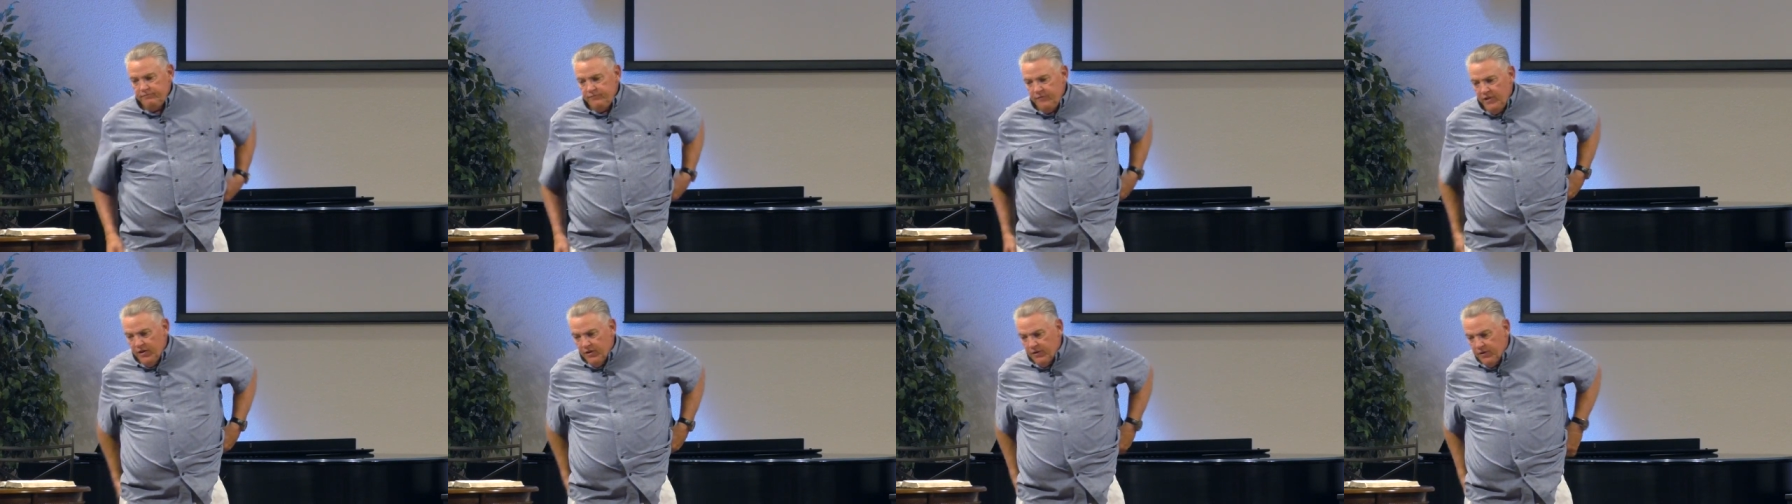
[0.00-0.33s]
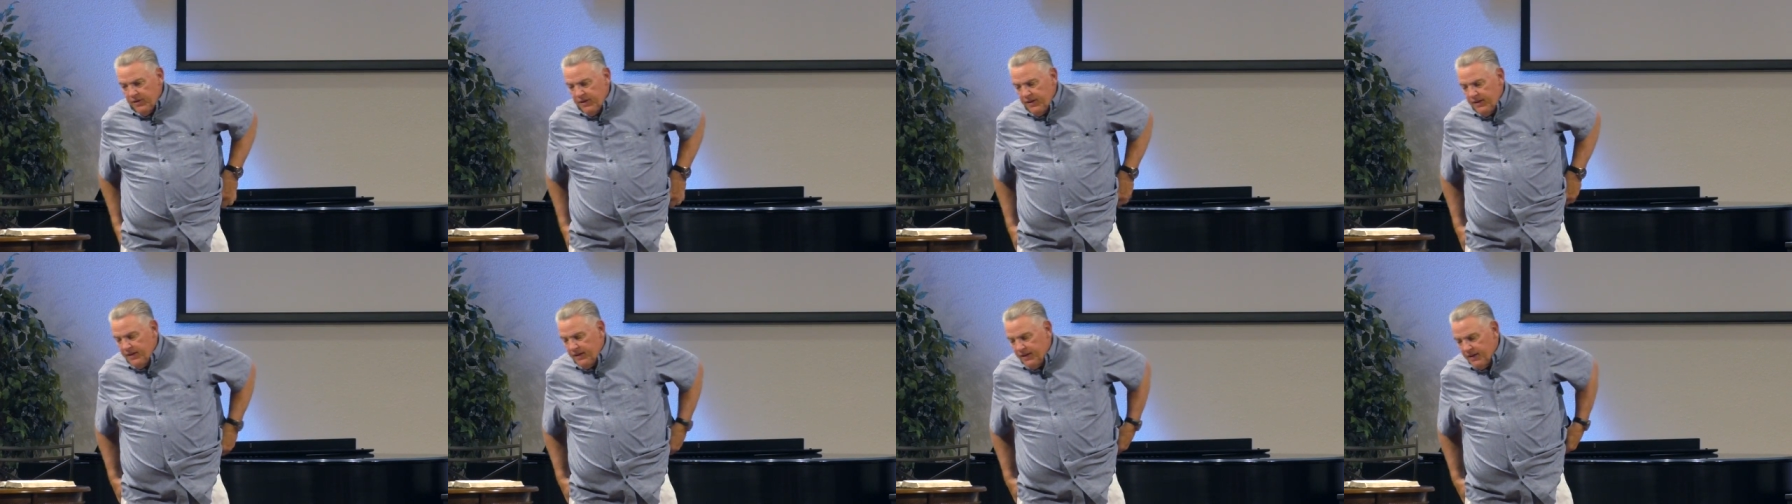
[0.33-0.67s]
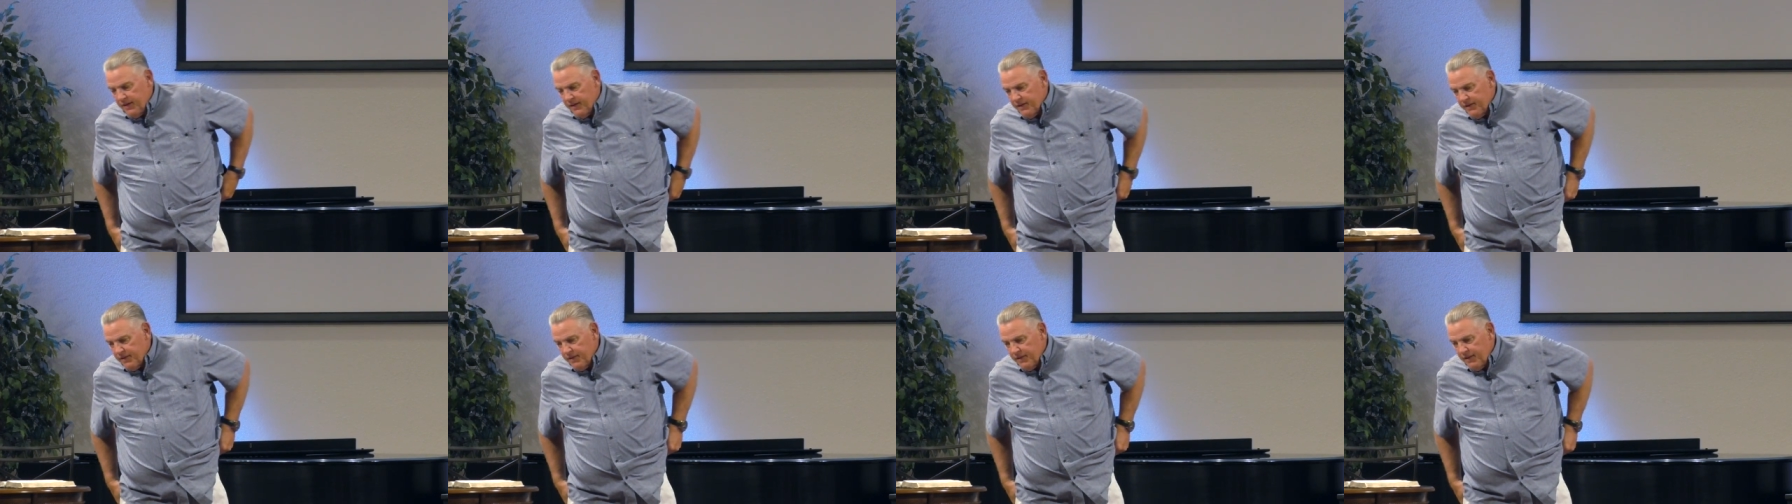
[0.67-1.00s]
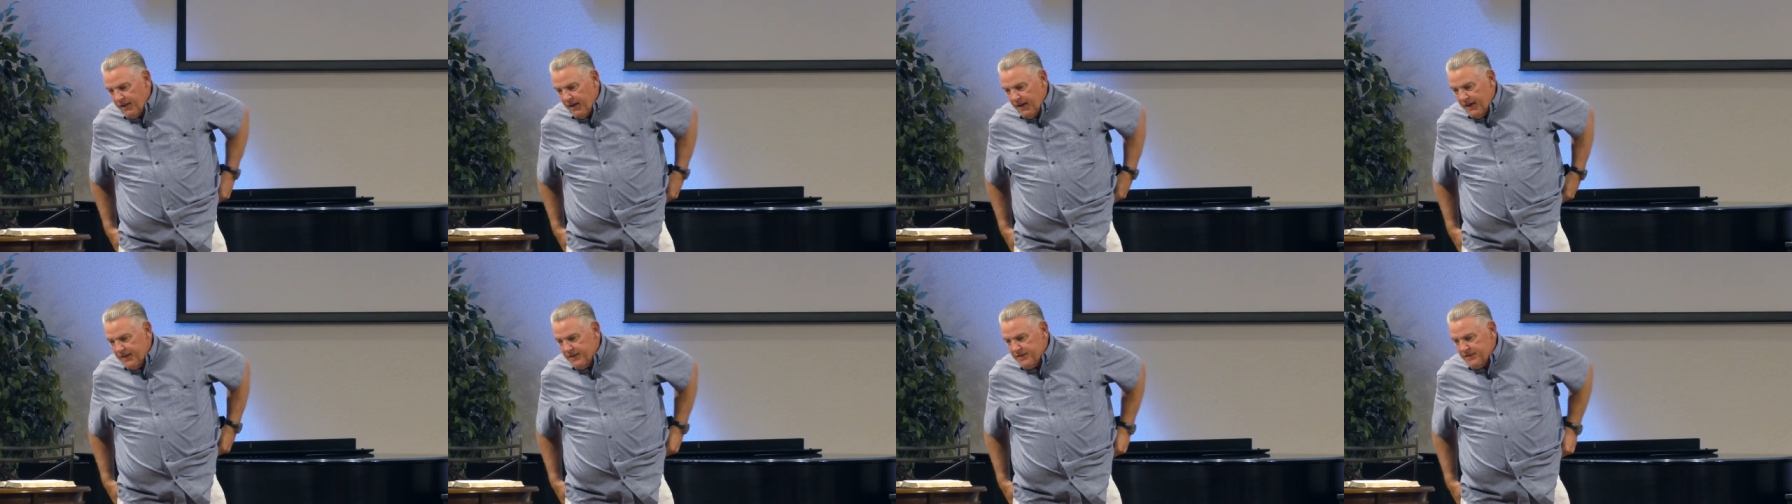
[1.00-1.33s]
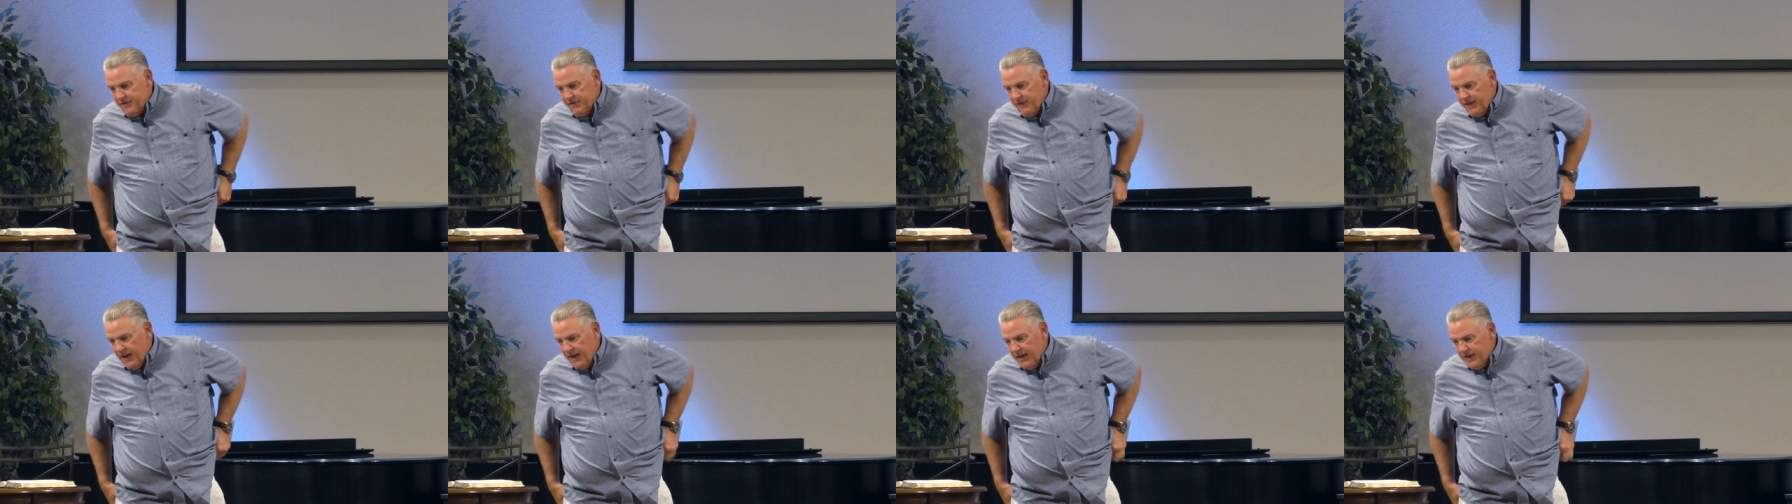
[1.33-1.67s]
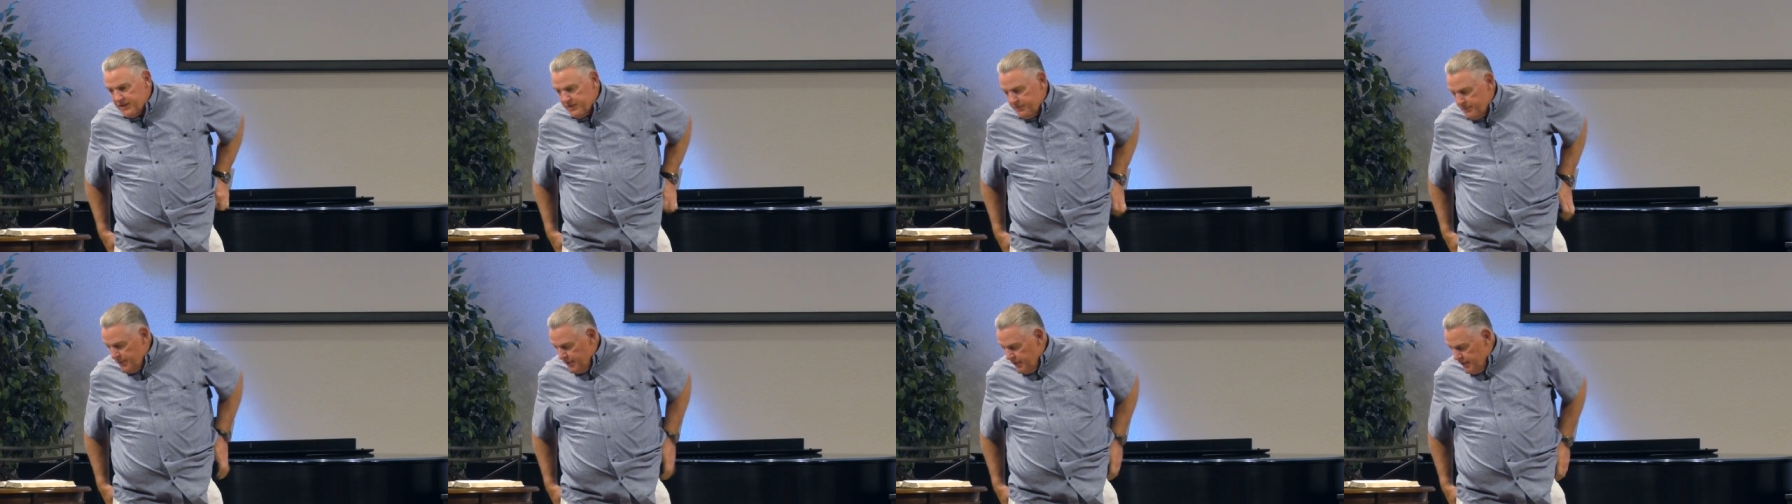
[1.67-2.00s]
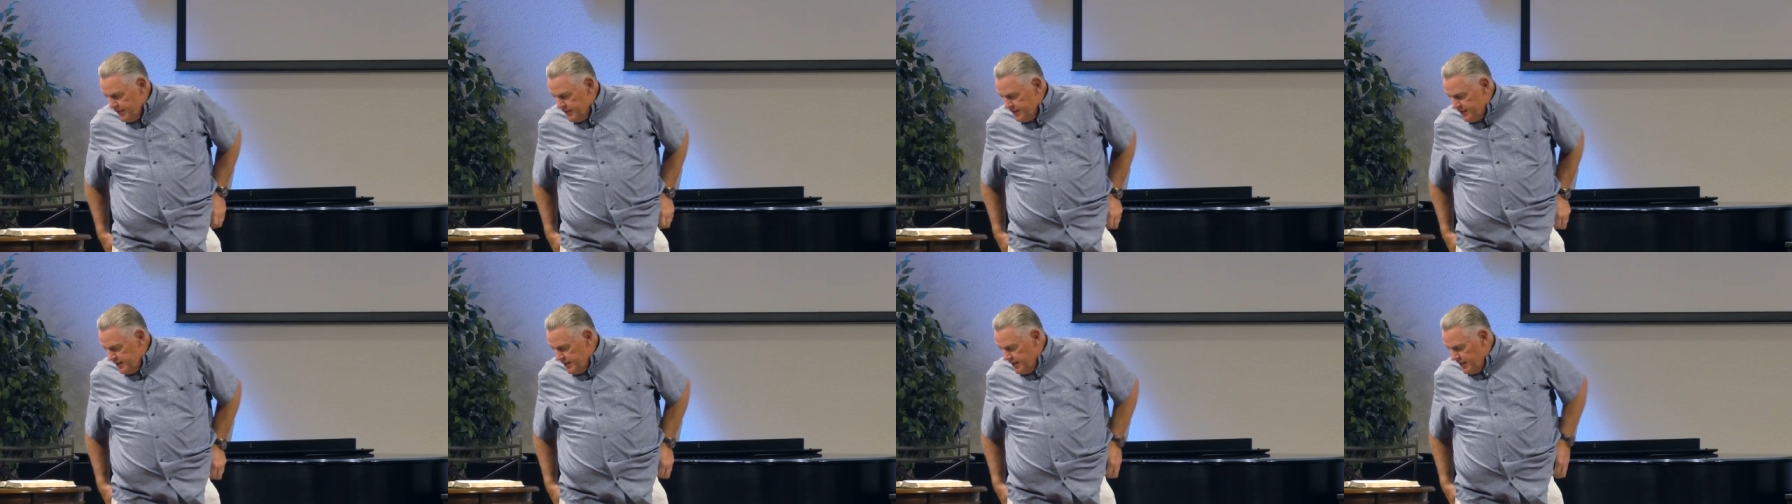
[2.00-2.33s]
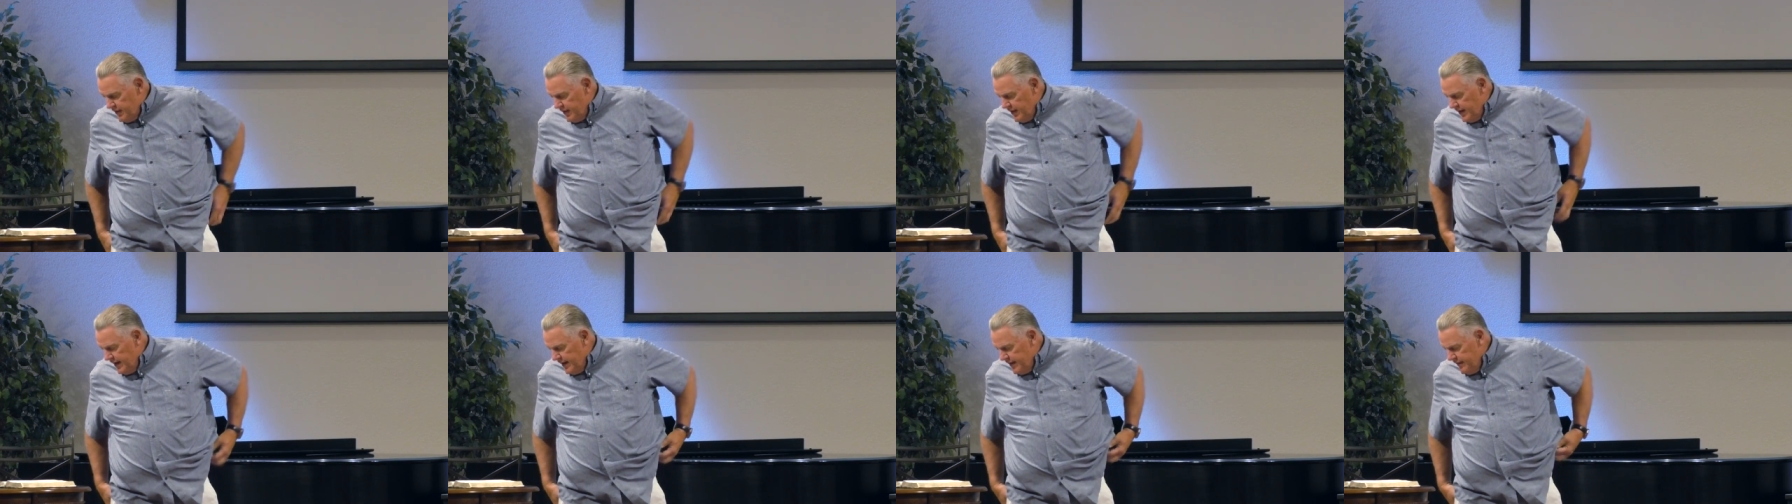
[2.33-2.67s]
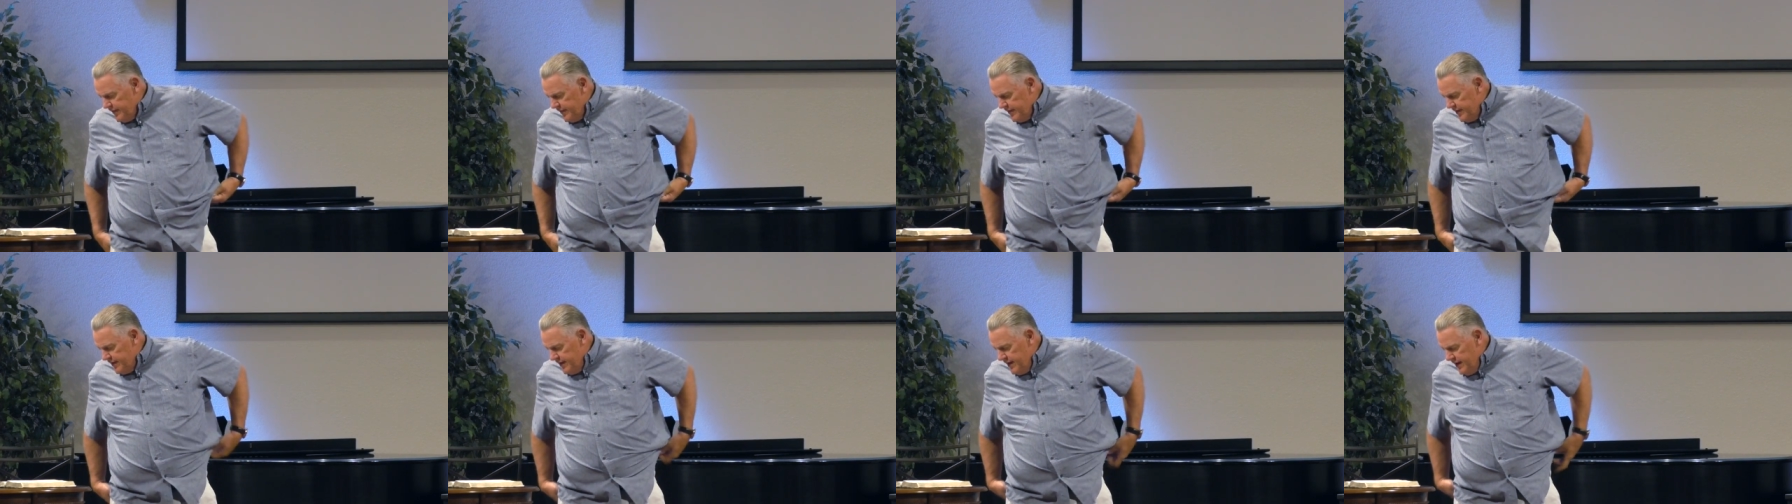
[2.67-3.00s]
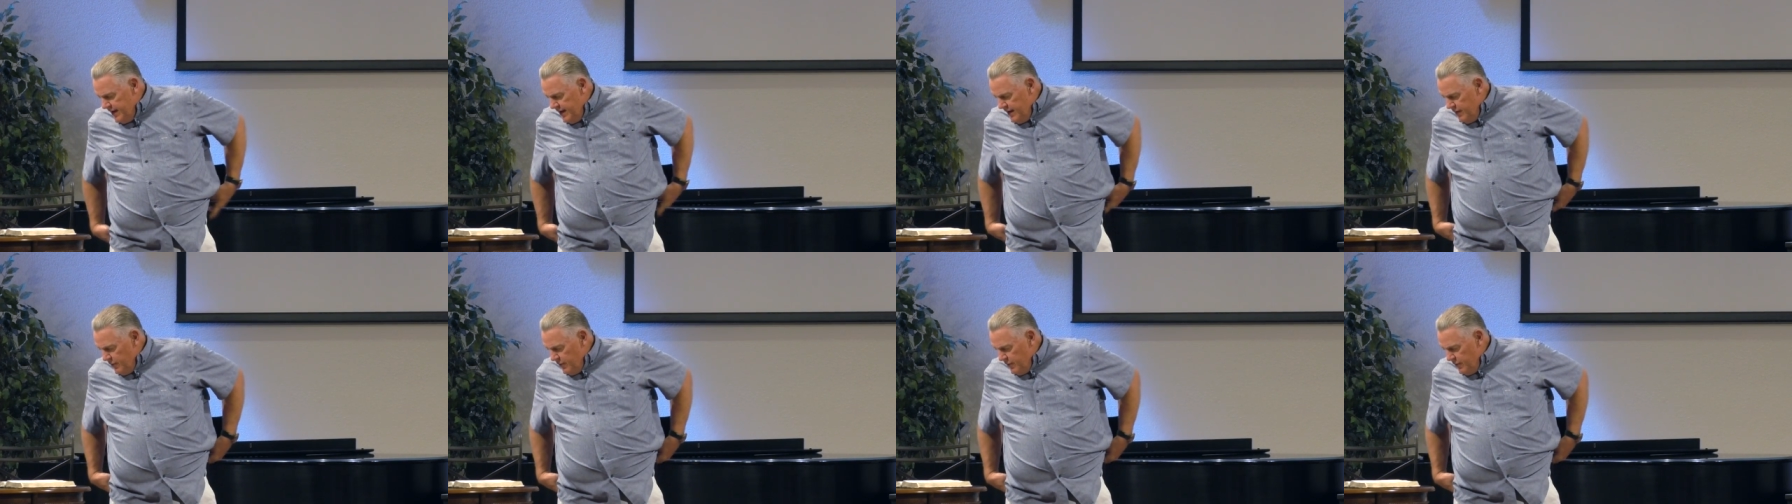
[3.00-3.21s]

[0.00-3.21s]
you know the uh, guidance of God's spirits in our life, and